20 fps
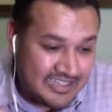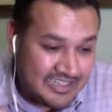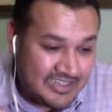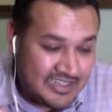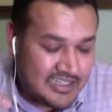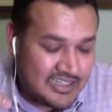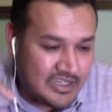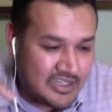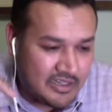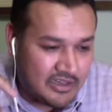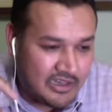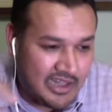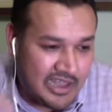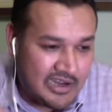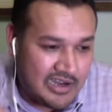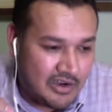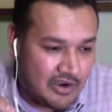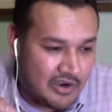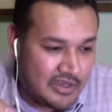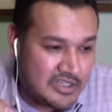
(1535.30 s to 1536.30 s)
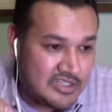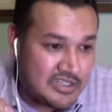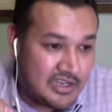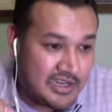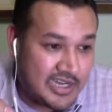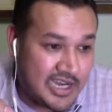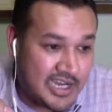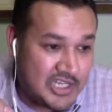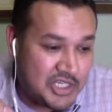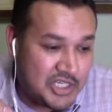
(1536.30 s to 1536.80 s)
That's a lot of hearts
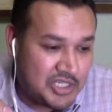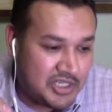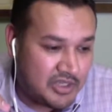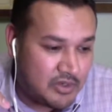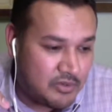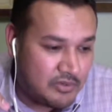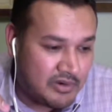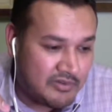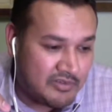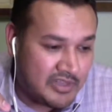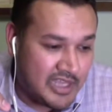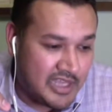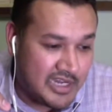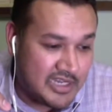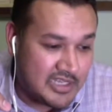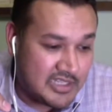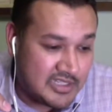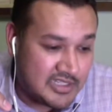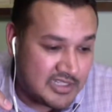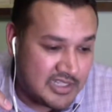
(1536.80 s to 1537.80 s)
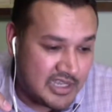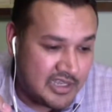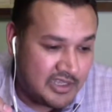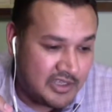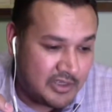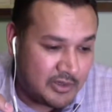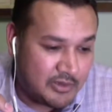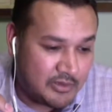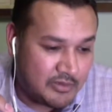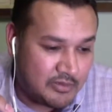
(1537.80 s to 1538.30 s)
on IG. Whoever that is,
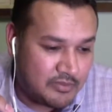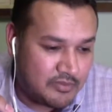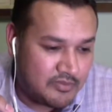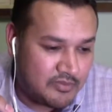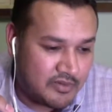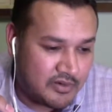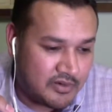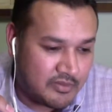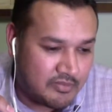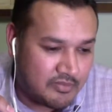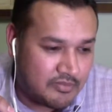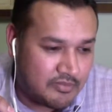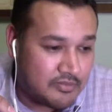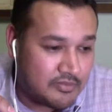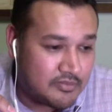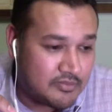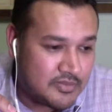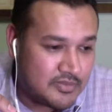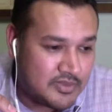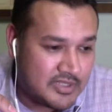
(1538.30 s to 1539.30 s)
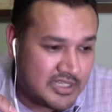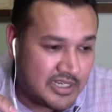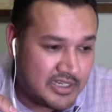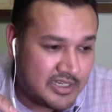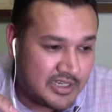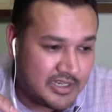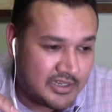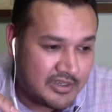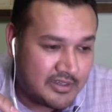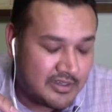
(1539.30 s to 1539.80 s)
thank you for
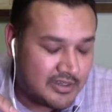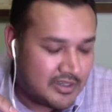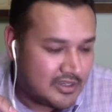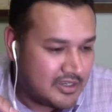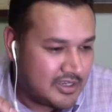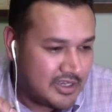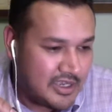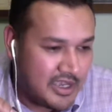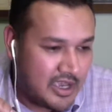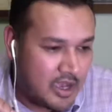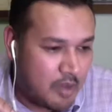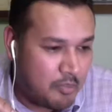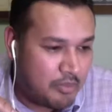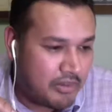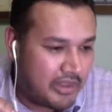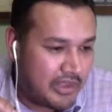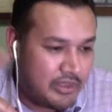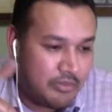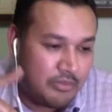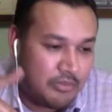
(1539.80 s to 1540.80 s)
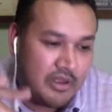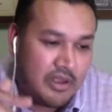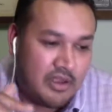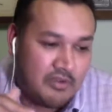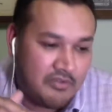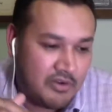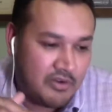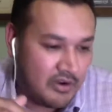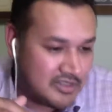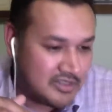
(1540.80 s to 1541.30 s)
sending a plethora
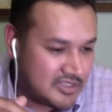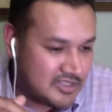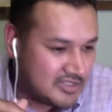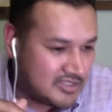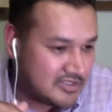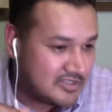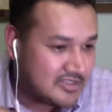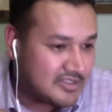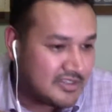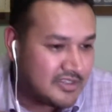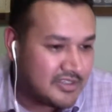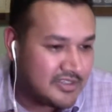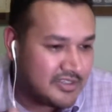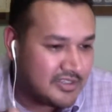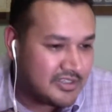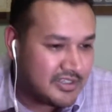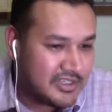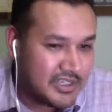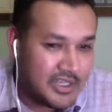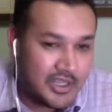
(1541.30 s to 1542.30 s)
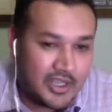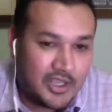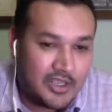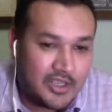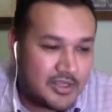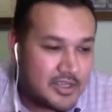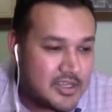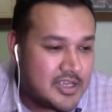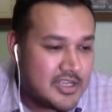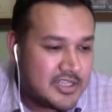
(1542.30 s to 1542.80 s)
of hearts.
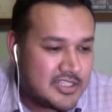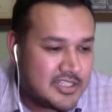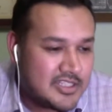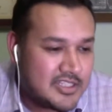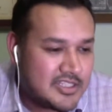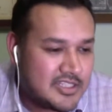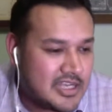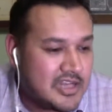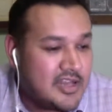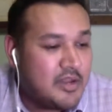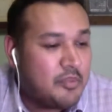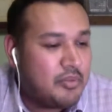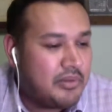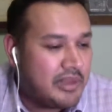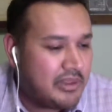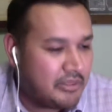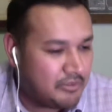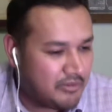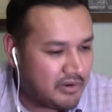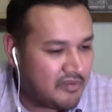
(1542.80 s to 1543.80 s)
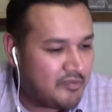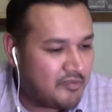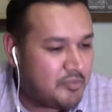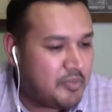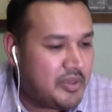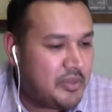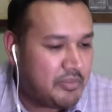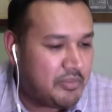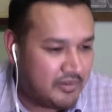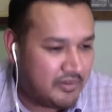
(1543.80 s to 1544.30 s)
Send a plethora of
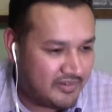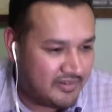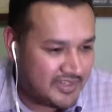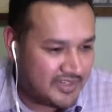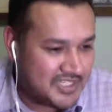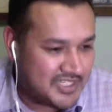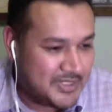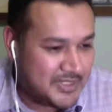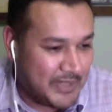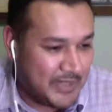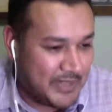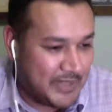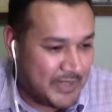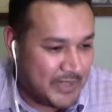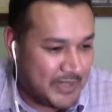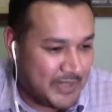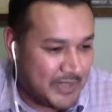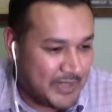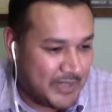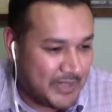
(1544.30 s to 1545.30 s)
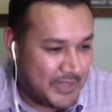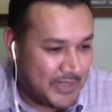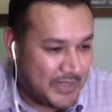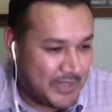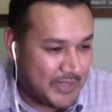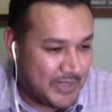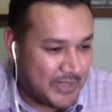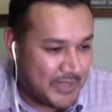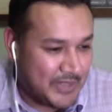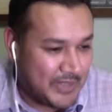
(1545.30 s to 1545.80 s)
people. Let's do
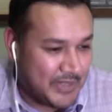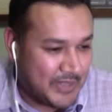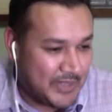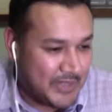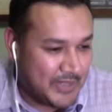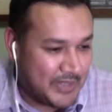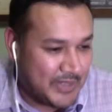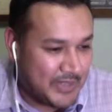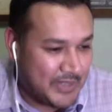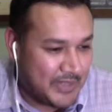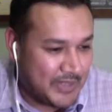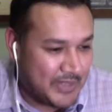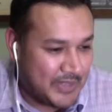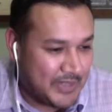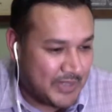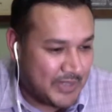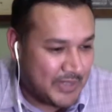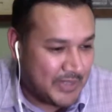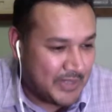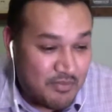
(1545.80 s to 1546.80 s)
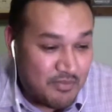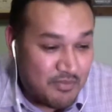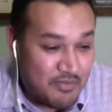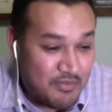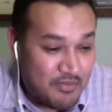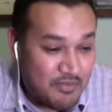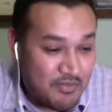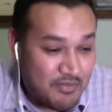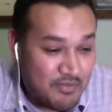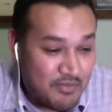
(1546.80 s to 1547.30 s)
that.
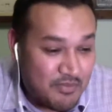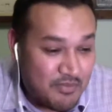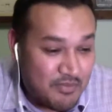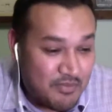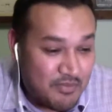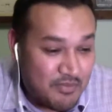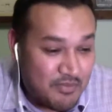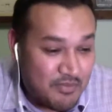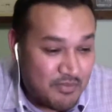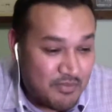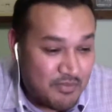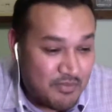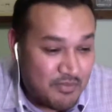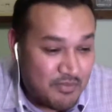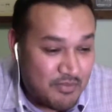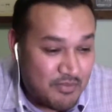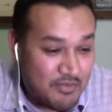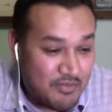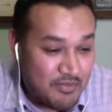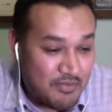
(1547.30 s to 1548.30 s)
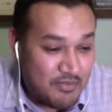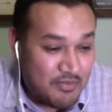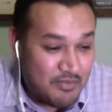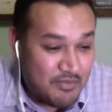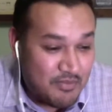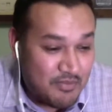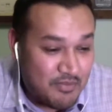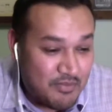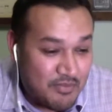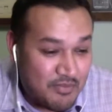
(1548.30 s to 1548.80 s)
More. I love it. Thank you.
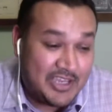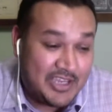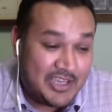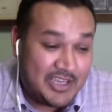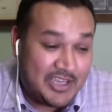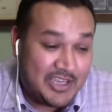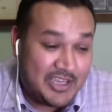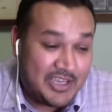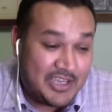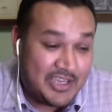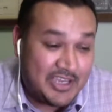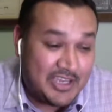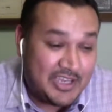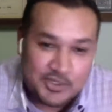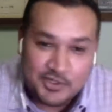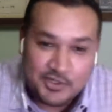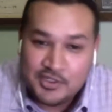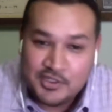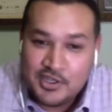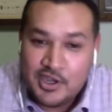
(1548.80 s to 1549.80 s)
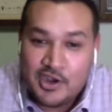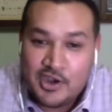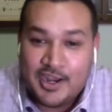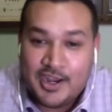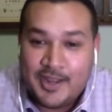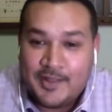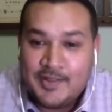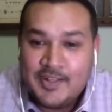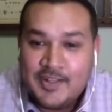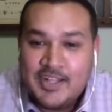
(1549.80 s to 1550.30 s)
Oh, I see you, baby.
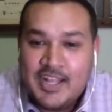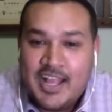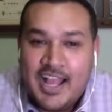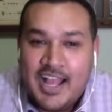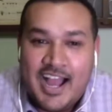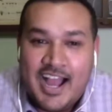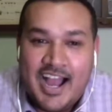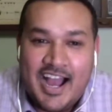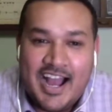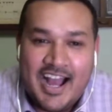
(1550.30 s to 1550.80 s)
Appreciate you. All right.